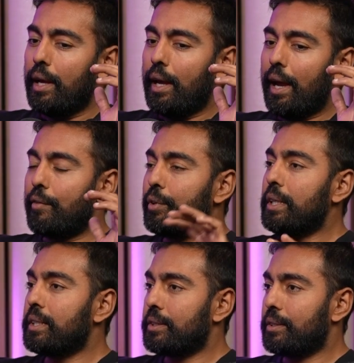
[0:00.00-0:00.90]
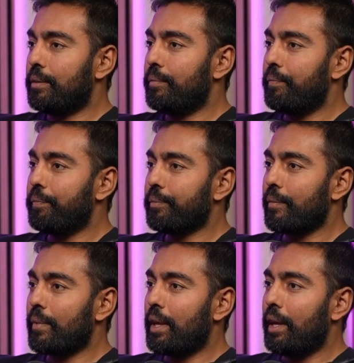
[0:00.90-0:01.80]
Every system
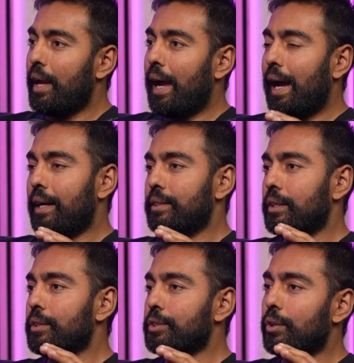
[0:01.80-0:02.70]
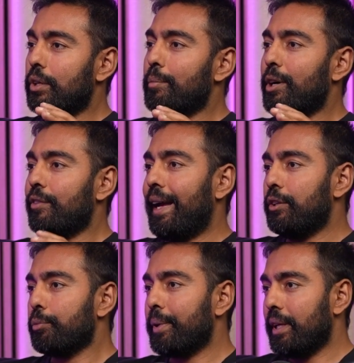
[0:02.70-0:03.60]
has a certain amount of
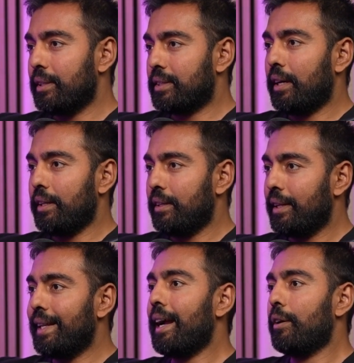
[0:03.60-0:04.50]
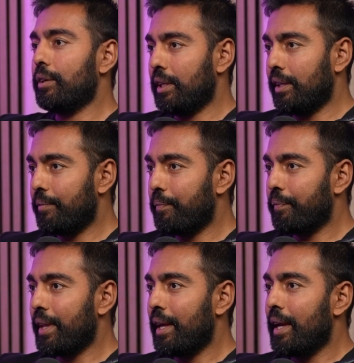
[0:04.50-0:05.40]
entropy inside inherently.
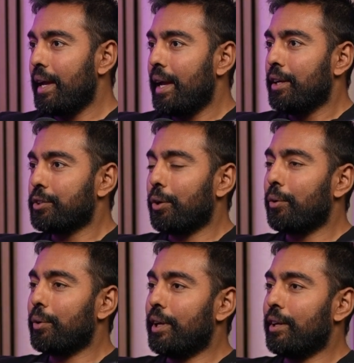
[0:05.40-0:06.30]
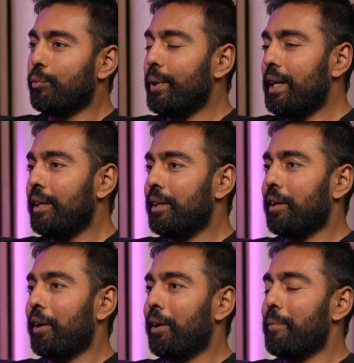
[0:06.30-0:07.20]
So if we
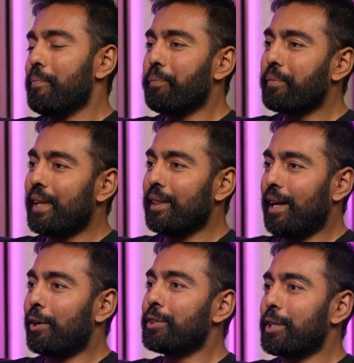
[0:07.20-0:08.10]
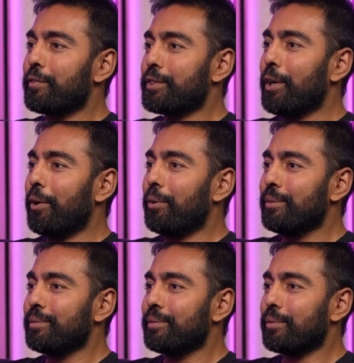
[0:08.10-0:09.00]
let ourselves go,
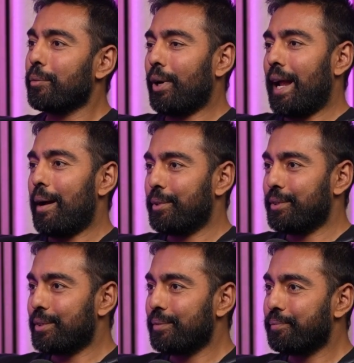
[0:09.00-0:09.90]
what happens?